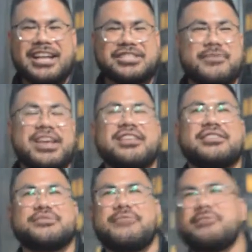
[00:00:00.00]
and to make it,
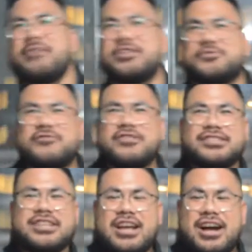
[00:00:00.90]
to make matters
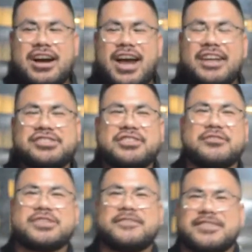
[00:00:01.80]
worse, uh, Ashley
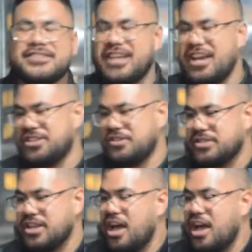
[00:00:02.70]
goes off to the side. She goes,